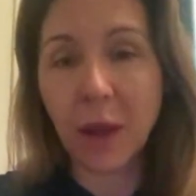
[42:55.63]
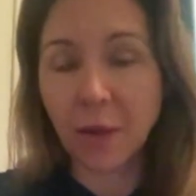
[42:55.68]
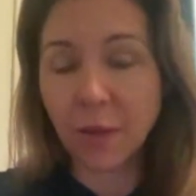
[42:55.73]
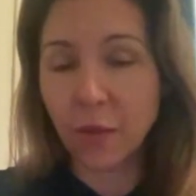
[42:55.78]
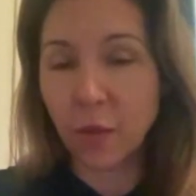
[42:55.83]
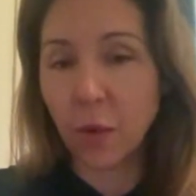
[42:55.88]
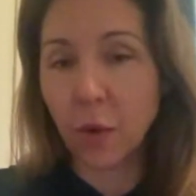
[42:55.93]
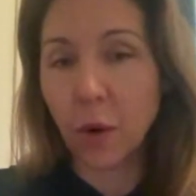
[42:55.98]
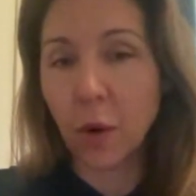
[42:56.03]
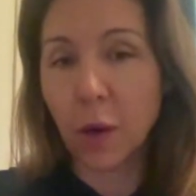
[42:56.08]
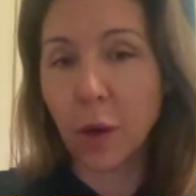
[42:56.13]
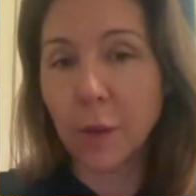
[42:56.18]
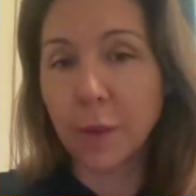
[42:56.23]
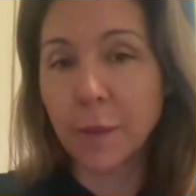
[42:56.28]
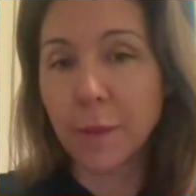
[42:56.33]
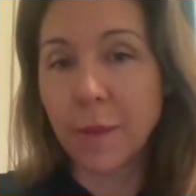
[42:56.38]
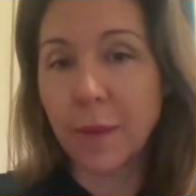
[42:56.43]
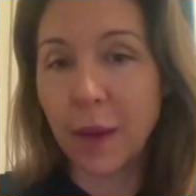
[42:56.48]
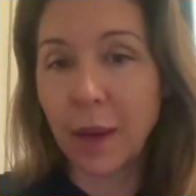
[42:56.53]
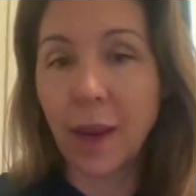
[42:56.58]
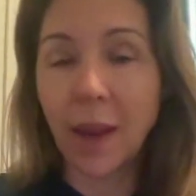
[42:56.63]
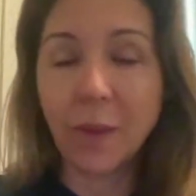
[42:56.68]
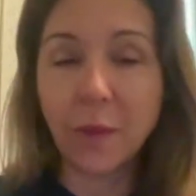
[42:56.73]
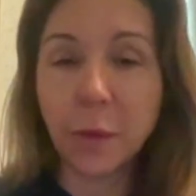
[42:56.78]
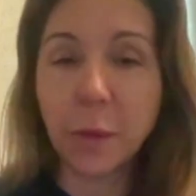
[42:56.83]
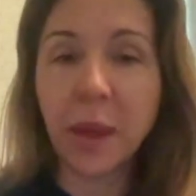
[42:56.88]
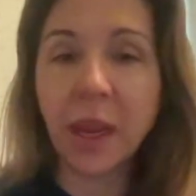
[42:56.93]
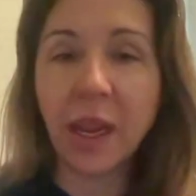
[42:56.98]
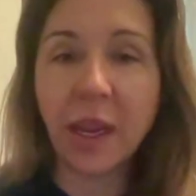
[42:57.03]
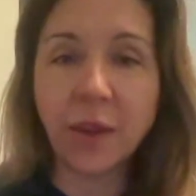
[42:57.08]
You had an
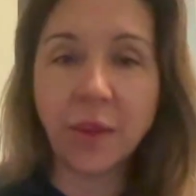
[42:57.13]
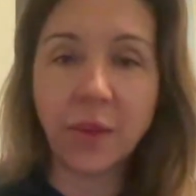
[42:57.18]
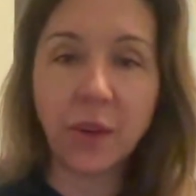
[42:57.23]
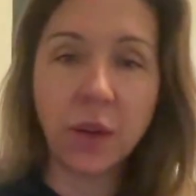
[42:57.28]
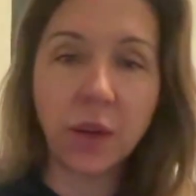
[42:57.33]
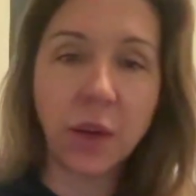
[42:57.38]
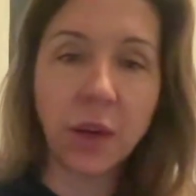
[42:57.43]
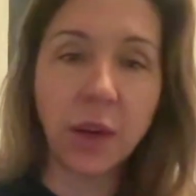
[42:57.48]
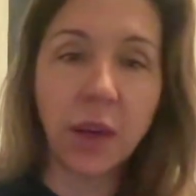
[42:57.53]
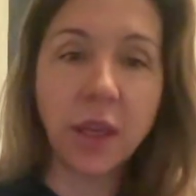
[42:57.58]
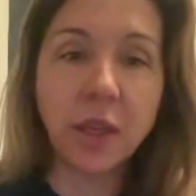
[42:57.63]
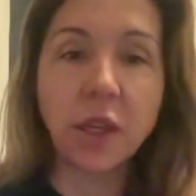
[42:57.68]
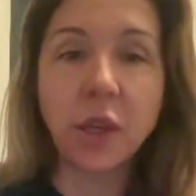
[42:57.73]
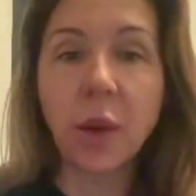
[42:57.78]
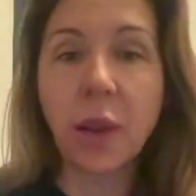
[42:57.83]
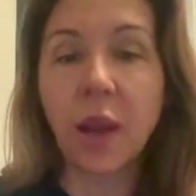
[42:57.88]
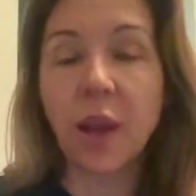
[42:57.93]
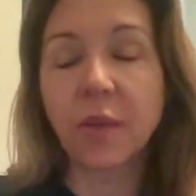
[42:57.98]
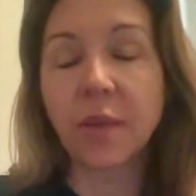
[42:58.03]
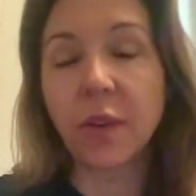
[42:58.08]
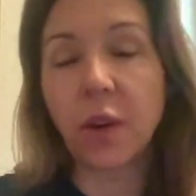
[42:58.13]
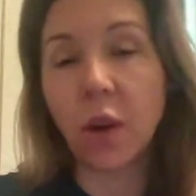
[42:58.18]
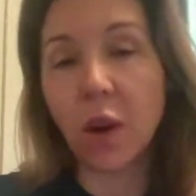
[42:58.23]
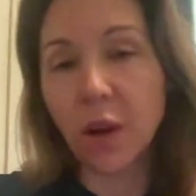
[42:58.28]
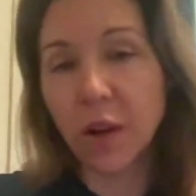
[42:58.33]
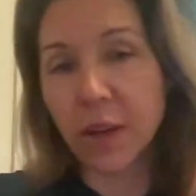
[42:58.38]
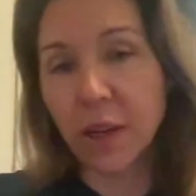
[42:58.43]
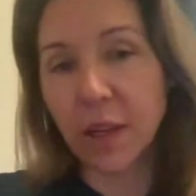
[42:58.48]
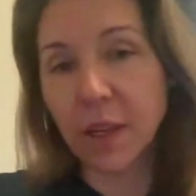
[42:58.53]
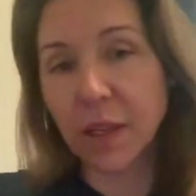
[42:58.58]
audience on a platform that
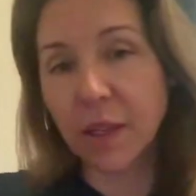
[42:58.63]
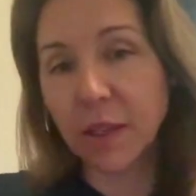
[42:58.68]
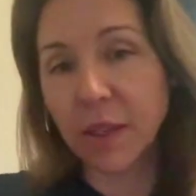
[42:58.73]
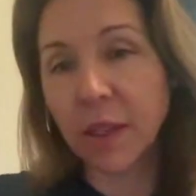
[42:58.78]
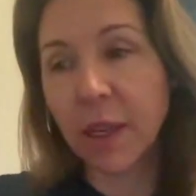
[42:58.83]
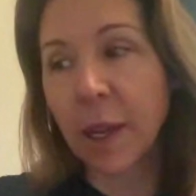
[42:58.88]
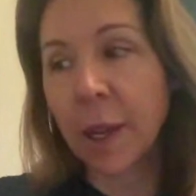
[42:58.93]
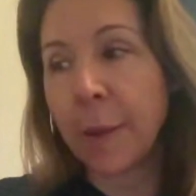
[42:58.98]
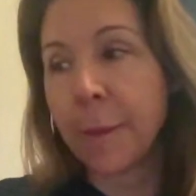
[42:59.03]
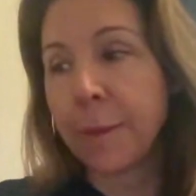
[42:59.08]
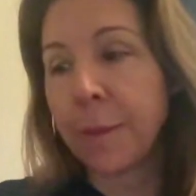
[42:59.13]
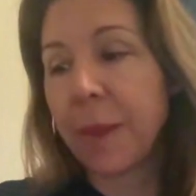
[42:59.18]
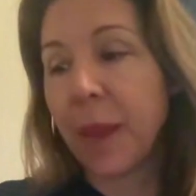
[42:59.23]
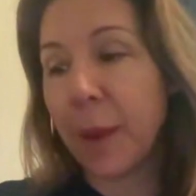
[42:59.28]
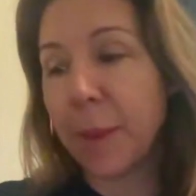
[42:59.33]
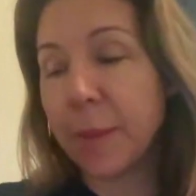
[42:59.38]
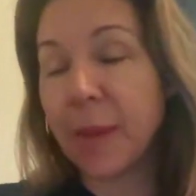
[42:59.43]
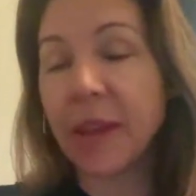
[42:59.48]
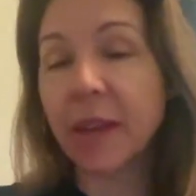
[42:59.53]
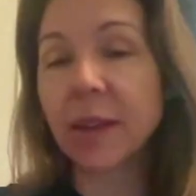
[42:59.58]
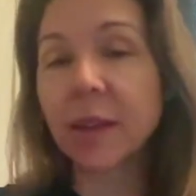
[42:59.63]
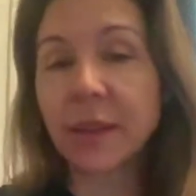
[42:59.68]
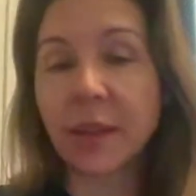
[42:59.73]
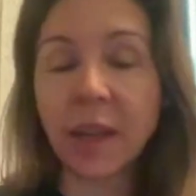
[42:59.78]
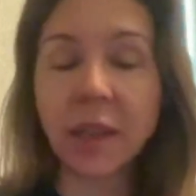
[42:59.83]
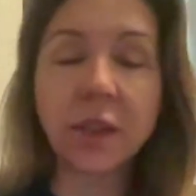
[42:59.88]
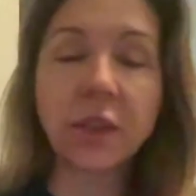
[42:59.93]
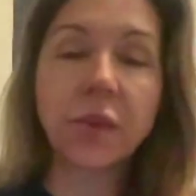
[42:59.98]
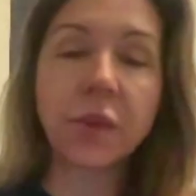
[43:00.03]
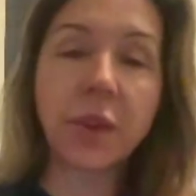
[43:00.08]
have a behavior, and you have an
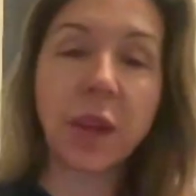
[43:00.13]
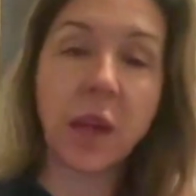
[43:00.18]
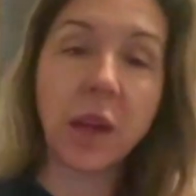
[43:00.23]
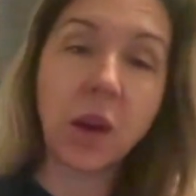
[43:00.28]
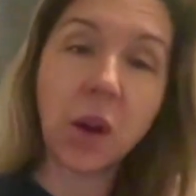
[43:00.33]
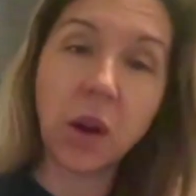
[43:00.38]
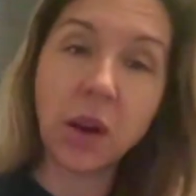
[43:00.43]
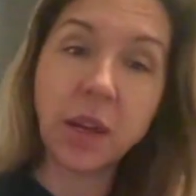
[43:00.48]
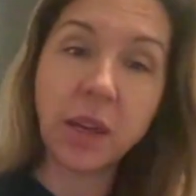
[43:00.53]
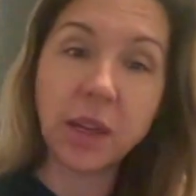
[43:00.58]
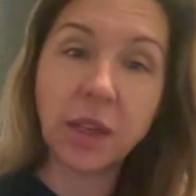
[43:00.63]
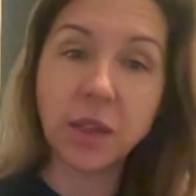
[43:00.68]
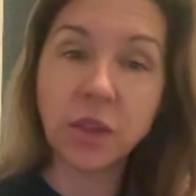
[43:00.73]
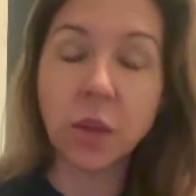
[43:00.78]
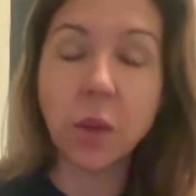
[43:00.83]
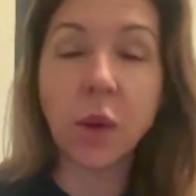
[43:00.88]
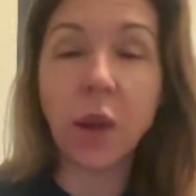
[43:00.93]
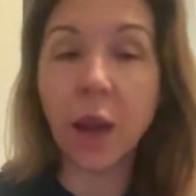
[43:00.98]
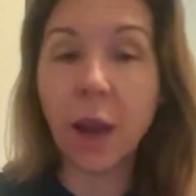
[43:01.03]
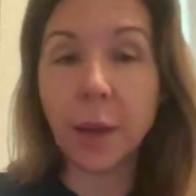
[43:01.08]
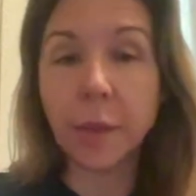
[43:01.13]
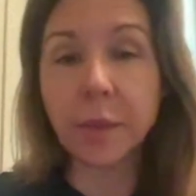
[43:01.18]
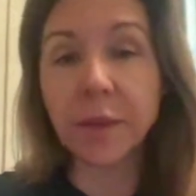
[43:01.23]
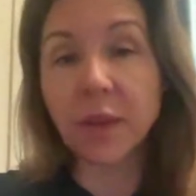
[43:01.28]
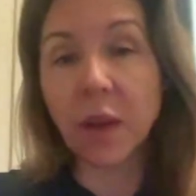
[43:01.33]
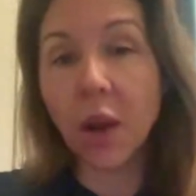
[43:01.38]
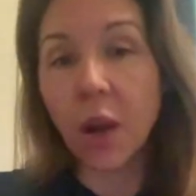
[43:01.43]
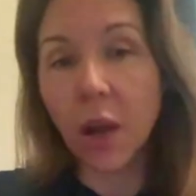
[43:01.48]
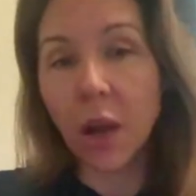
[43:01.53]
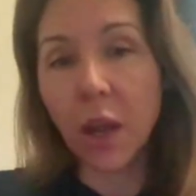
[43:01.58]
artist that makes
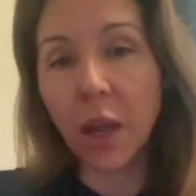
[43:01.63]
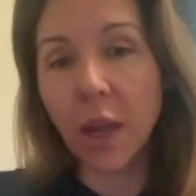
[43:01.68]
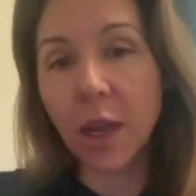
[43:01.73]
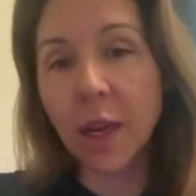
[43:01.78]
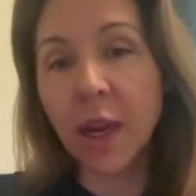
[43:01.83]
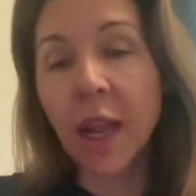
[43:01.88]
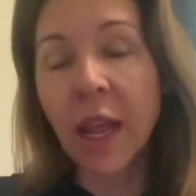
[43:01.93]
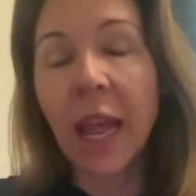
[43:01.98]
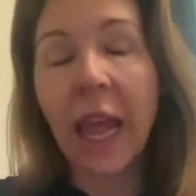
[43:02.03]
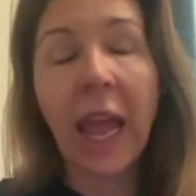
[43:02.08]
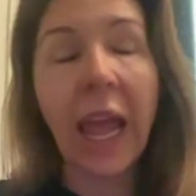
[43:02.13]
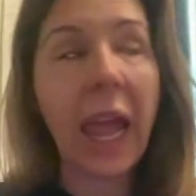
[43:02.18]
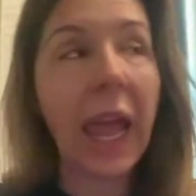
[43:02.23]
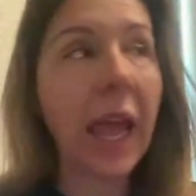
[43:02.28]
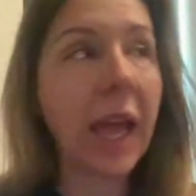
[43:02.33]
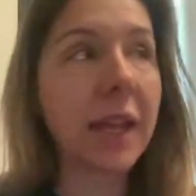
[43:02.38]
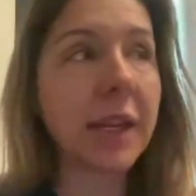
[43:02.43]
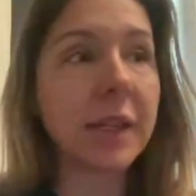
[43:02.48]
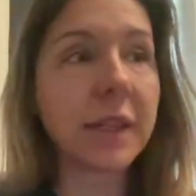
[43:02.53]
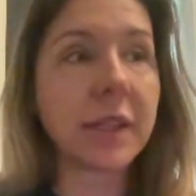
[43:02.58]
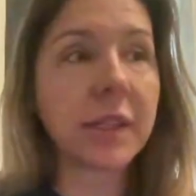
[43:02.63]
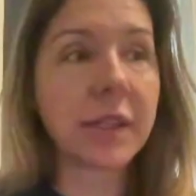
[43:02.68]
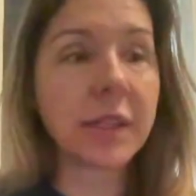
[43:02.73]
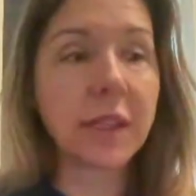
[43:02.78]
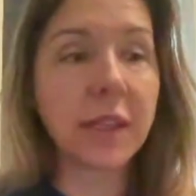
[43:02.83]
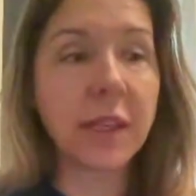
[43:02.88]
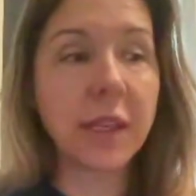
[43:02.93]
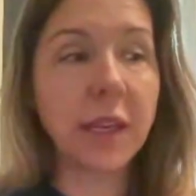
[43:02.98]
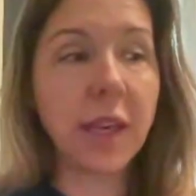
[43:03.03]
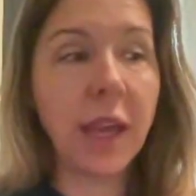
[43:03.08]
sense for that audience, who
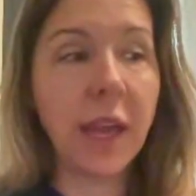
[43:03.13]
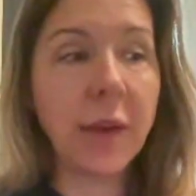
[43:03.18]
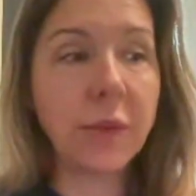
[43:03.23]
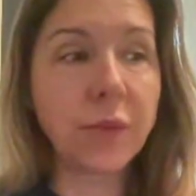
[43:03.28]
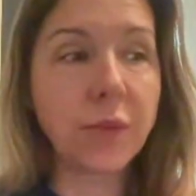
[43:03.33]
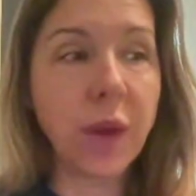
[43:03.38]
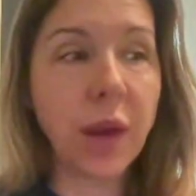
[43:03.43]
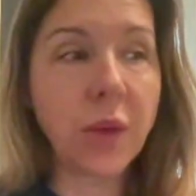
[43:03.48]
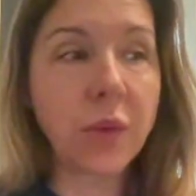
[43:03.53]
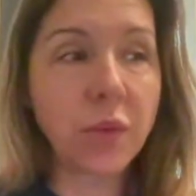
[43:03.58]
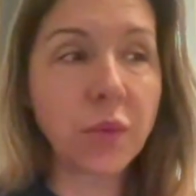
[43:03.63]
comes on